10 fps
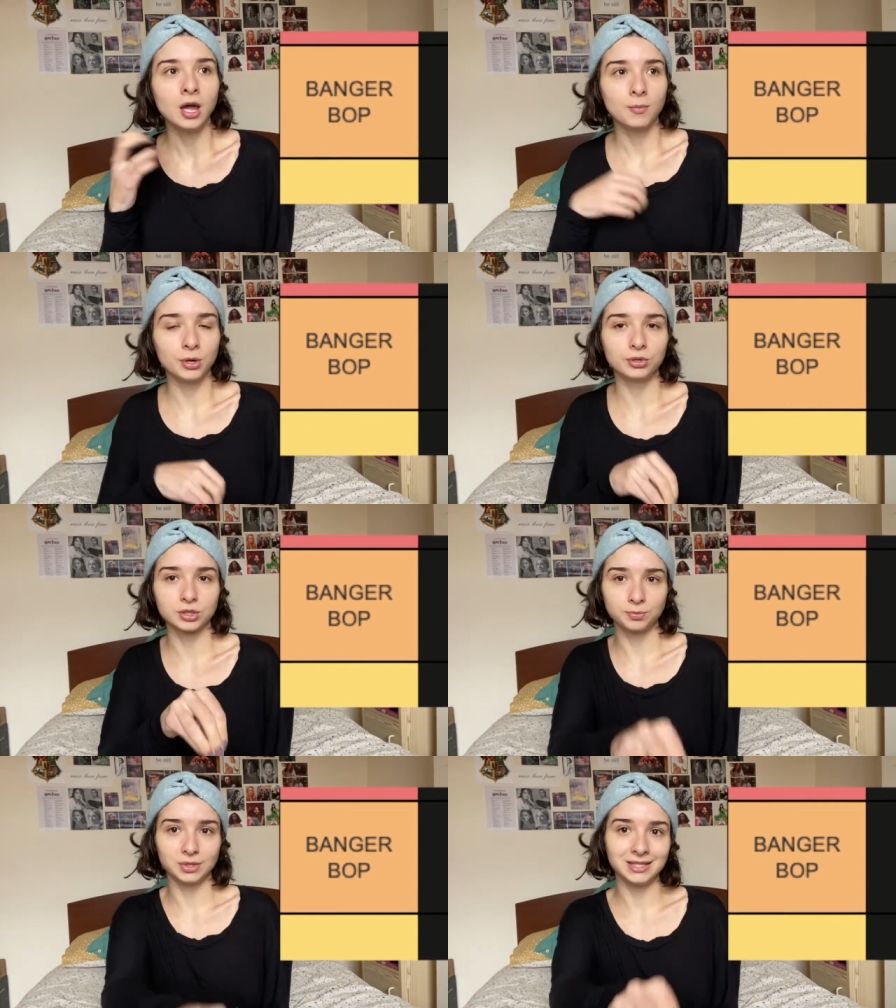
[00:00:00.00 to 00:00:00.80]
But
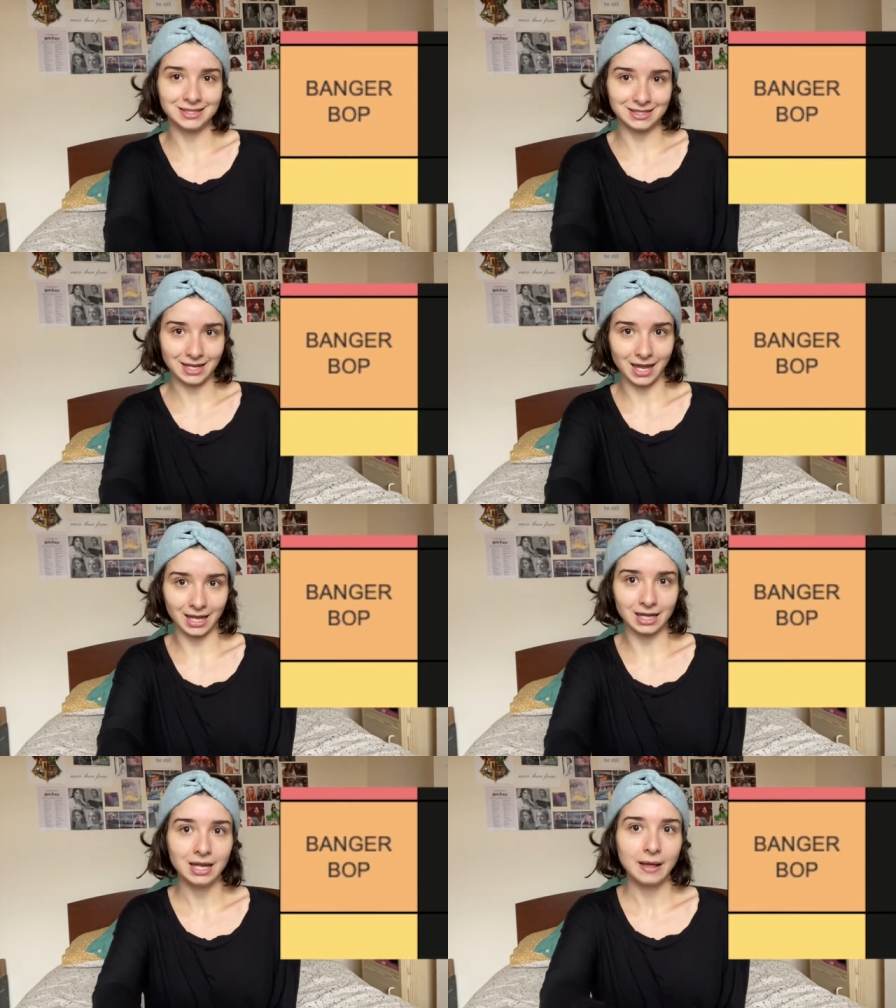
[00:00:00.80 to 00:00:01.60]
also please
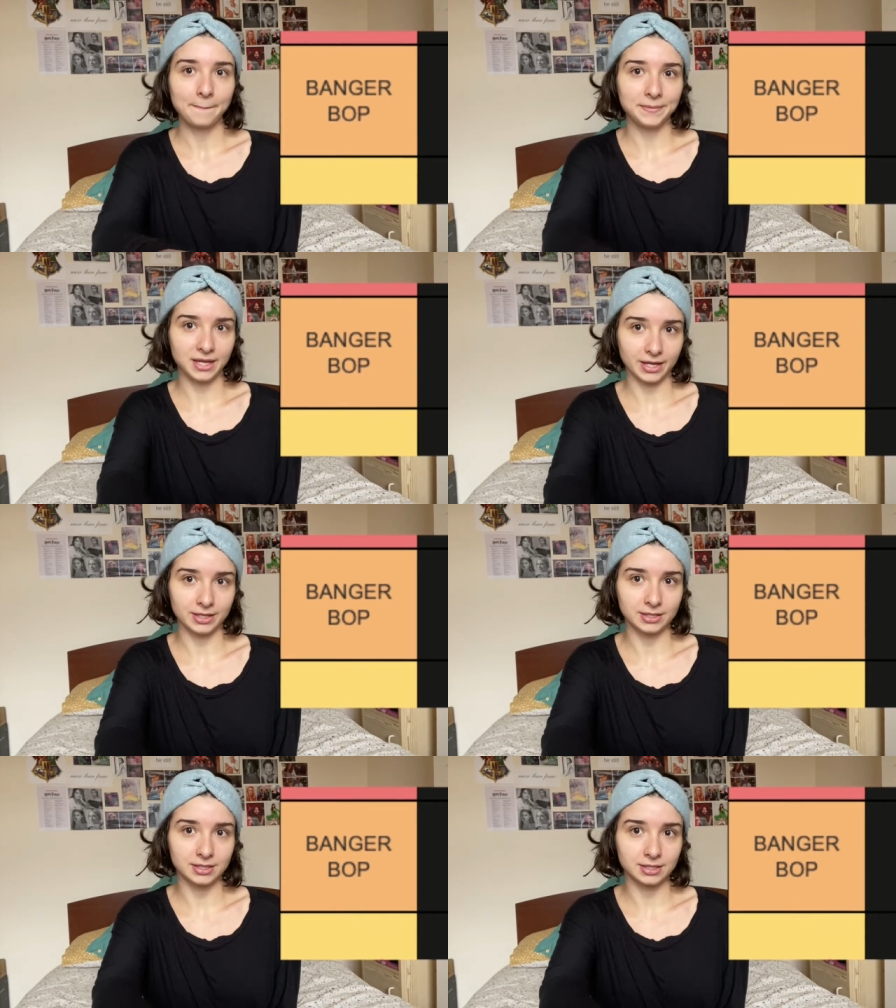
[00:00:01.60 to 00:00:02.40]
stay
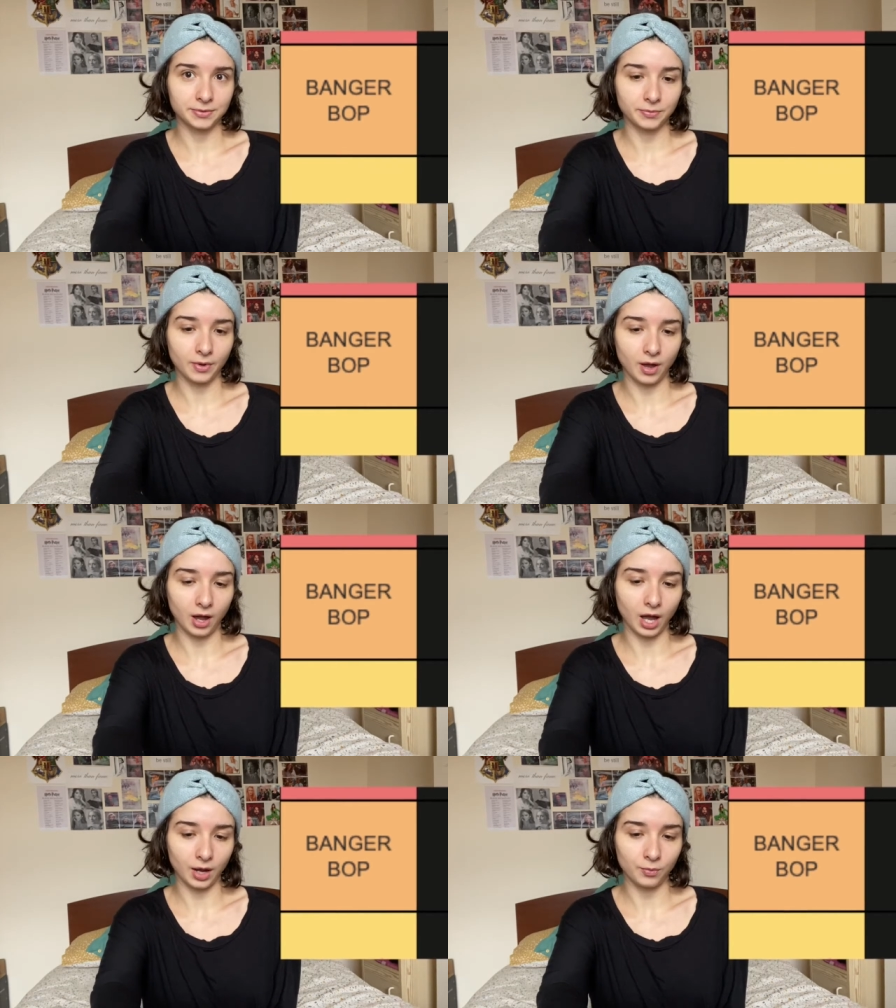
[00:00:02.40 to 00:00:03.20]
because
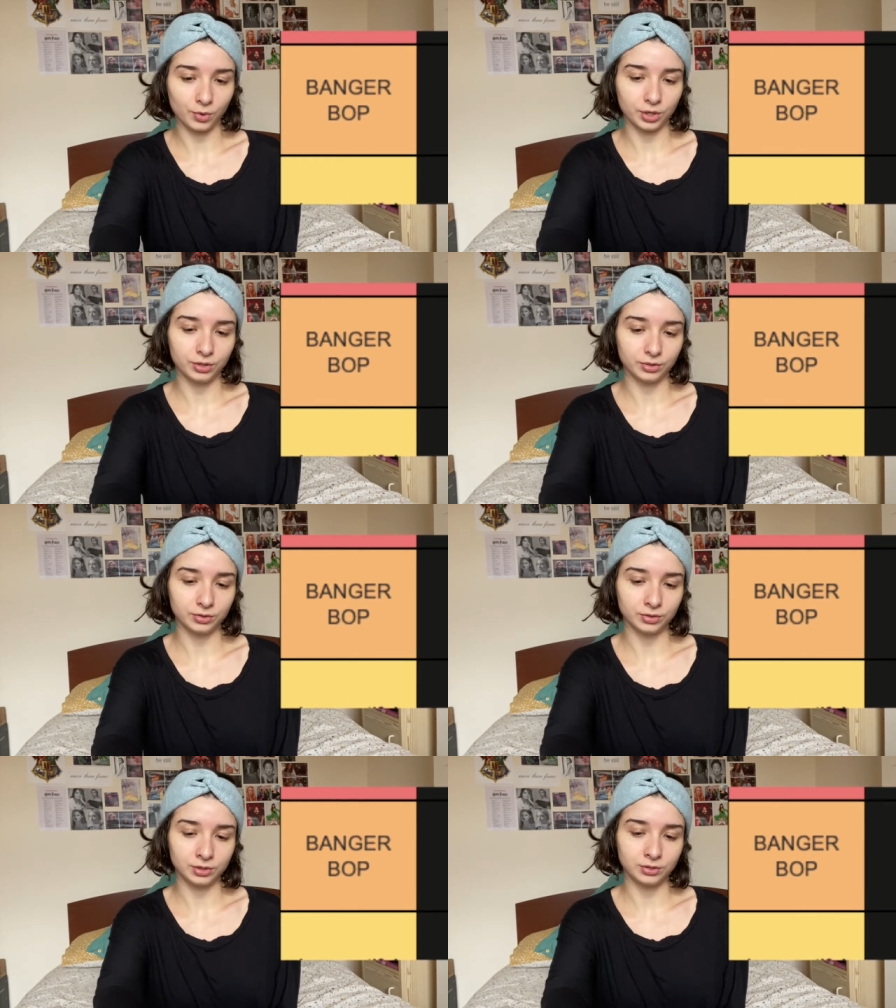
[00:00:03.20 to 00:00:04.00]
I want
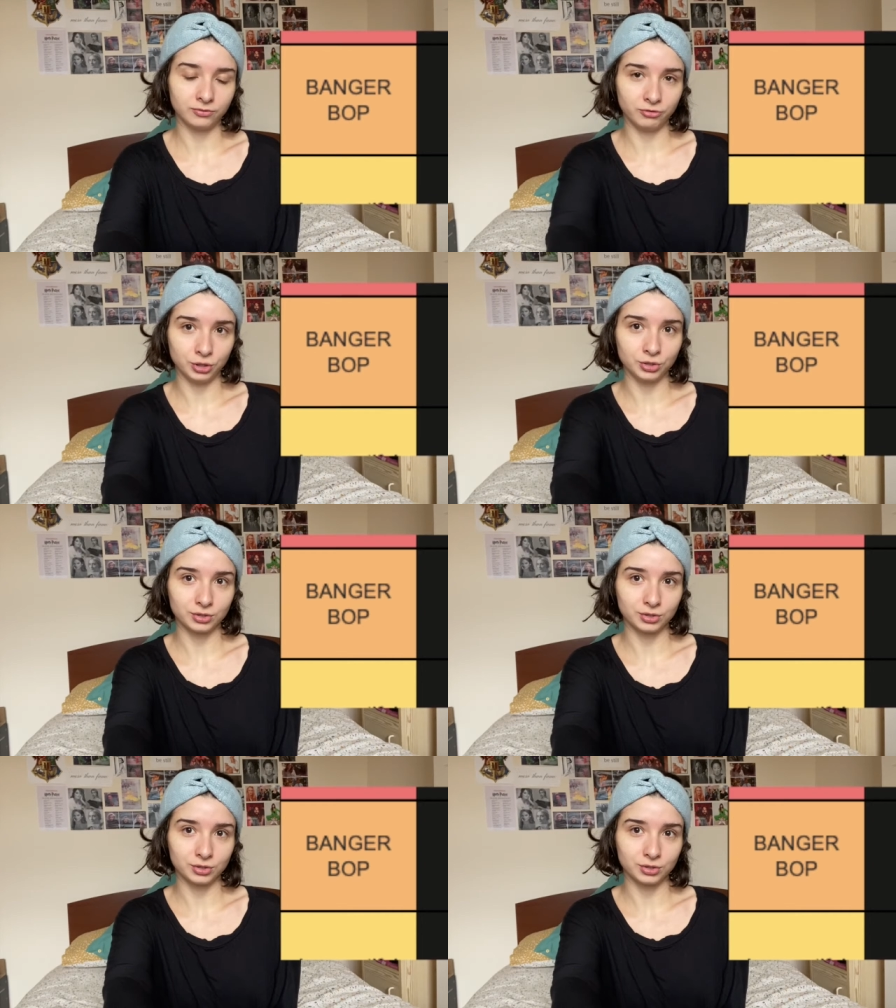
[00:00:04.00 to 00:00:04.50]
views.